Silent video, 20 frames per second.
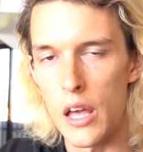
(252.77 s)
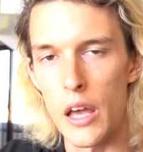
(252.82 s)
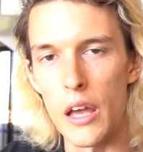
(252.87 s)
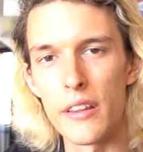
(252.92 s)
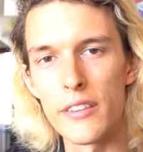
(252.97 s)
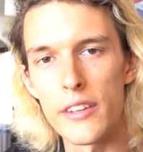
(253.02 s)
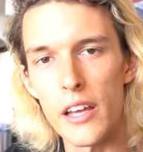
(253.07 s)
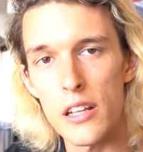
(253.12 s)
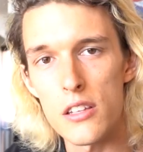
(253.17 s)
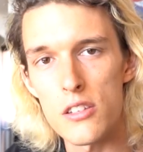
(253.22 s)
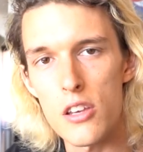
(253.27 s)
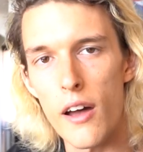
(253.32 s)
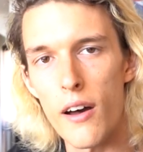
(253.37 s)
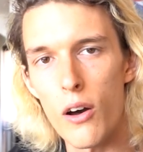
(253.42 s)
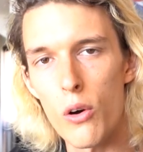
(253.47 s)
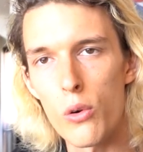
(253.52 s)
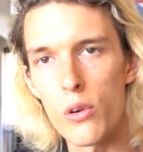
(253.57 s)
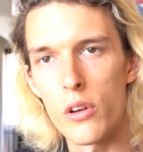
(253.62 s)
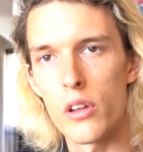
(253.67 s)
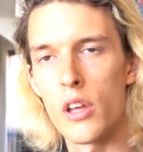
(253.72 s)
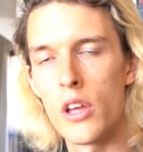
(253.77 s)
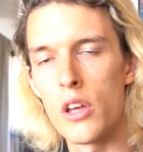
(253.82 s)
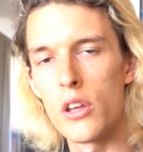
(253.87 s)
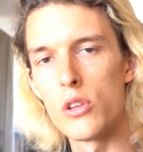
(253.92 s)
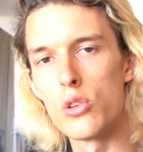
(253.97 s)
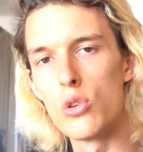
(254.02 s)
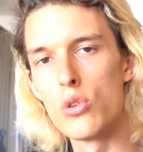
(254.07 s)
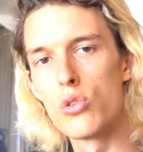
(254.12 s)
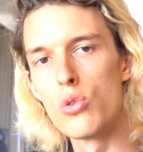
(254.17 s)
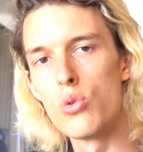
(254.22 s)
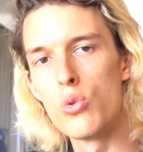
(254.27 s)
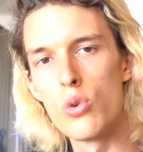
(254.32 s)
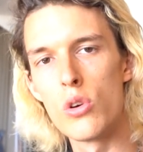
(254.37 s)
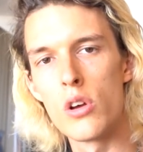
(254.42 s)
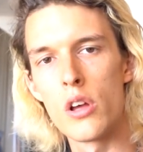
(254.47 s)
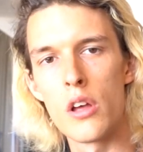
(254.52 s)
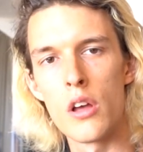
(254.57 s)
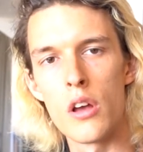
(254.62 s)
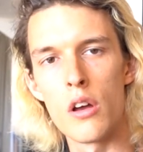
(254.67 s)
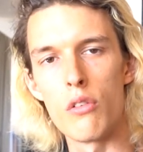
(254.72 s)
And that's how you do
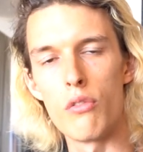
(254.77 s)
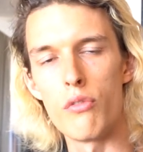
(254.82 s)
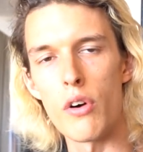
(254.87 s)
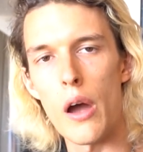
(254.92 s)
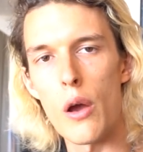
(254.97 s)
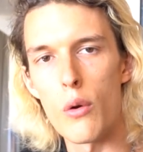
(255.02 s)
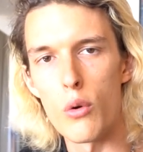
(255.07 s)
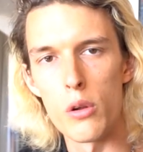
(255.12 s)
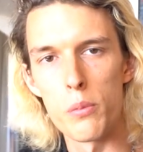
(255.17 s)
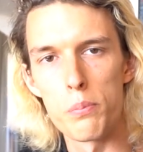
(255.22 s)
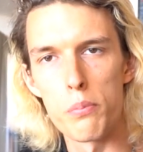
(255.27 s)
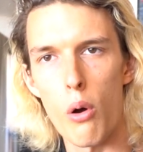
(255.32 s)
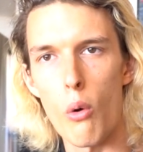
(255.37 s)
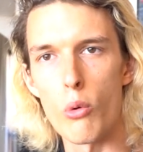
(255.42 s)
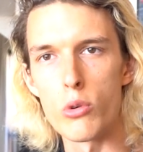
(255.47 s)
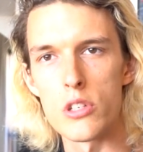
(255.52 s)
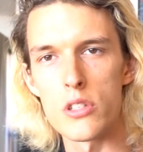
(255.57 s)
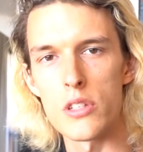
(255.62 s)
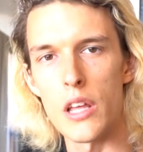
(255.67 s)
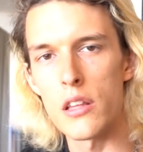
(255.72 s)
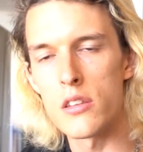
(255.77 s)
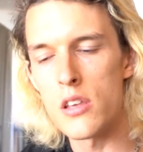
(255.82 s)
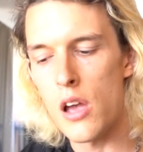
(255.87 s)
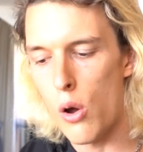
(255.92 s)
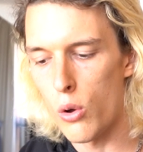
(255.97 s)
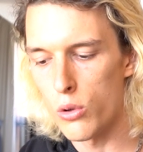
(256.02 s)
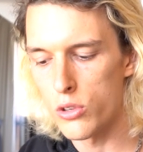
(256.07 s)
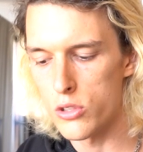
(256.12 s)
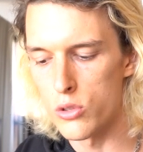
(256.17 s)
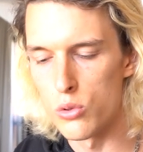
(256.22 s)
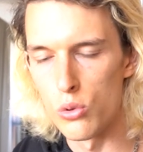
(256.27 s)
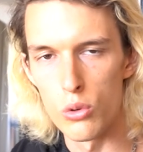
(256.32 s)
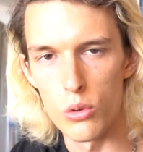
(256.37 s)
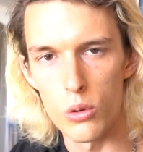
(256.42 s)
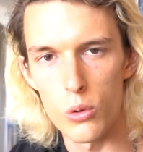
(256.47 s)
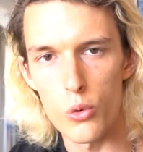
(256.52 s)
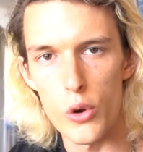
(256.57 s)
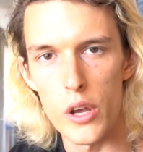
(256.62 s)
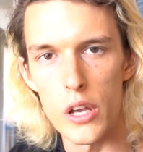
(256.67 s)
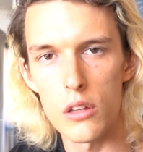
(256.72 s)
viral posts. That's how you
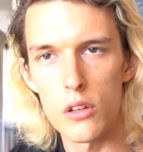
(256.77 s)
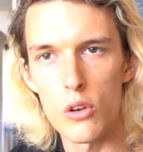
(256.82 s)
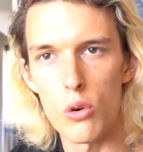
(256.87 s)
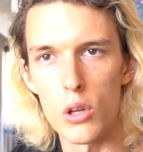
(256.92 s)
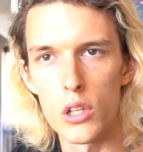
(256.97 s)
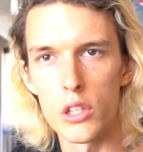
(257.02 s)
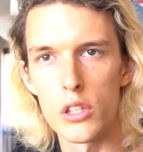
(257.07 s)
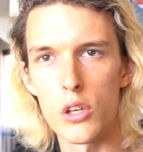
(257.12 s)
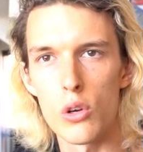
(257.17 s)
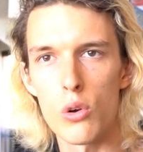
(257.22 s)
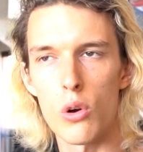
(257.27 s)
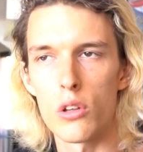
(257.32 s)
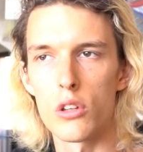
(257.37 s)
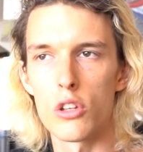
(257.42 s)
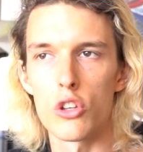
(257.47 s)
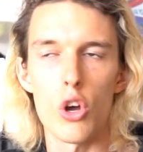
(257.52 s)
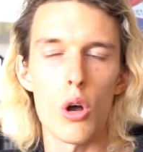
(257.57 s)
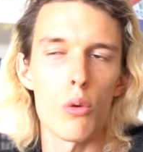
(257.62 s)
create quality content.